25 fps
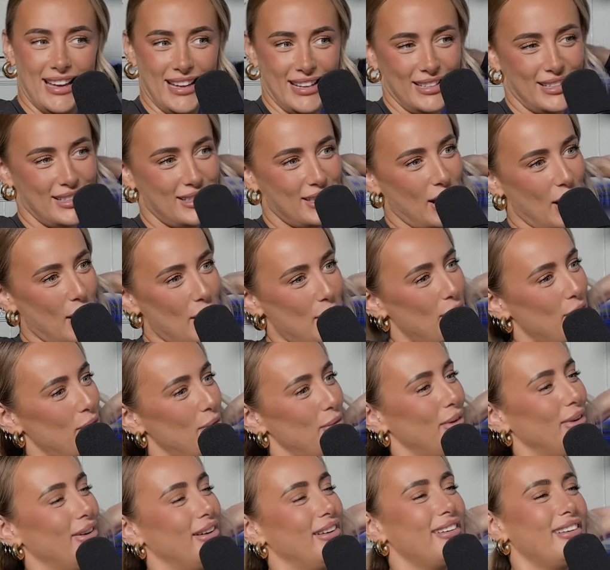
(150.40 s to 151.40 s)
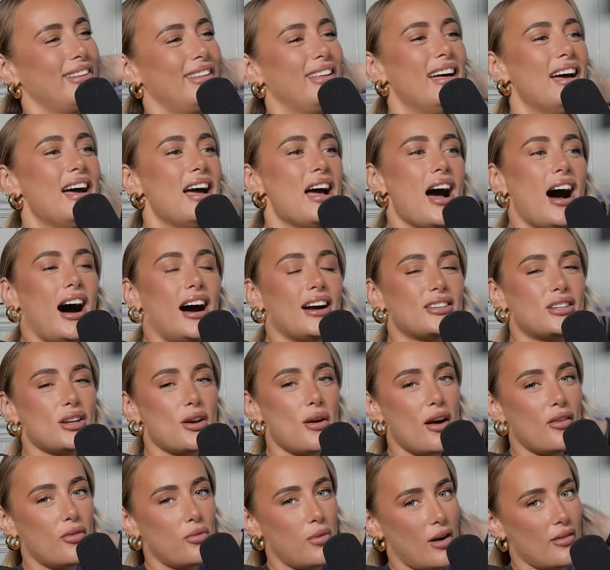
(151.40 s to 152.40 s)
So I do
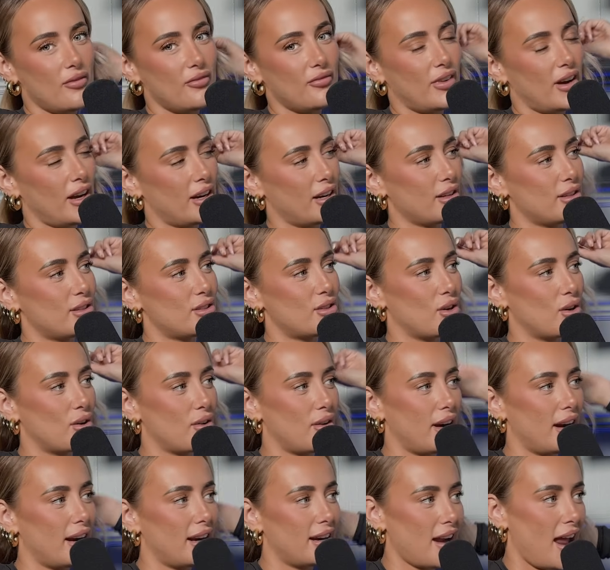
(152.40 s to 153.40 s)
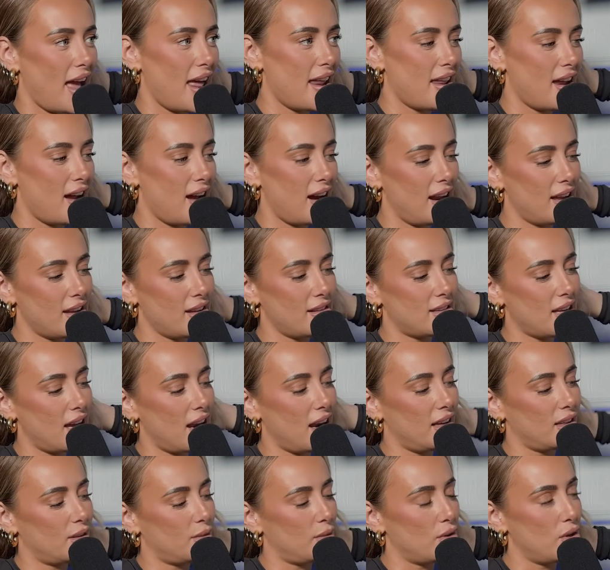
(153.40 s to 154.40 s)
have one funny story, and I'll let you
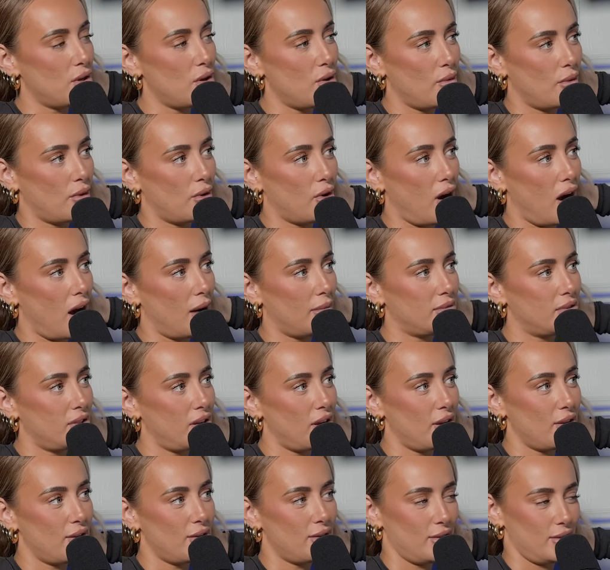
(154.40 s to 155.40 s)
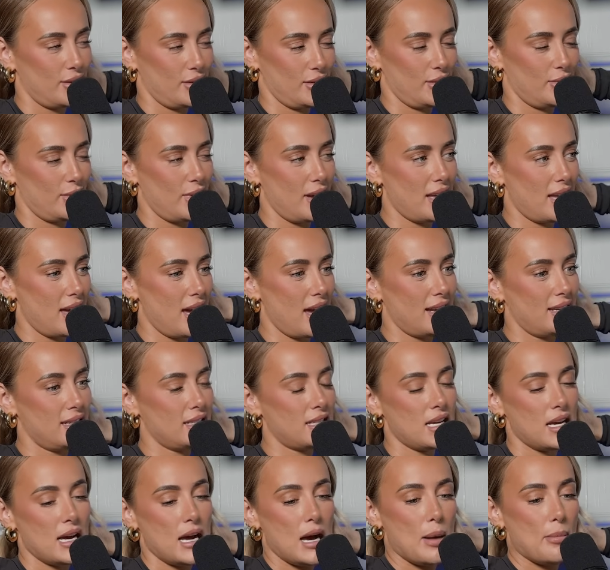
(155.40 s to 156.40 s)
tell us what you got up to on the
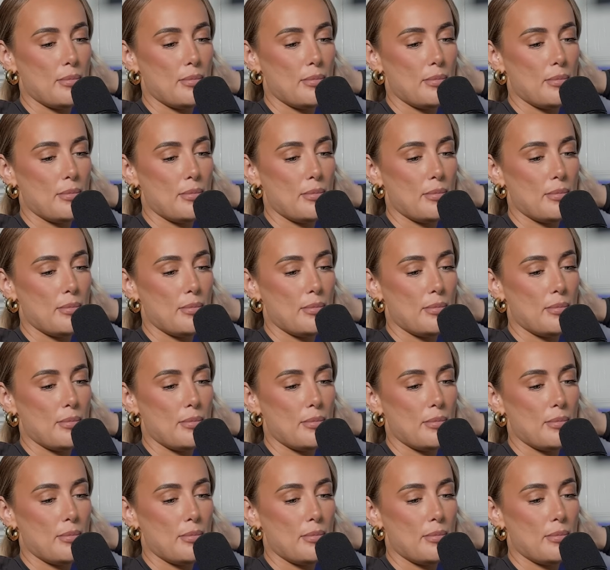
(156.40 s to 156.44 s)
weekend.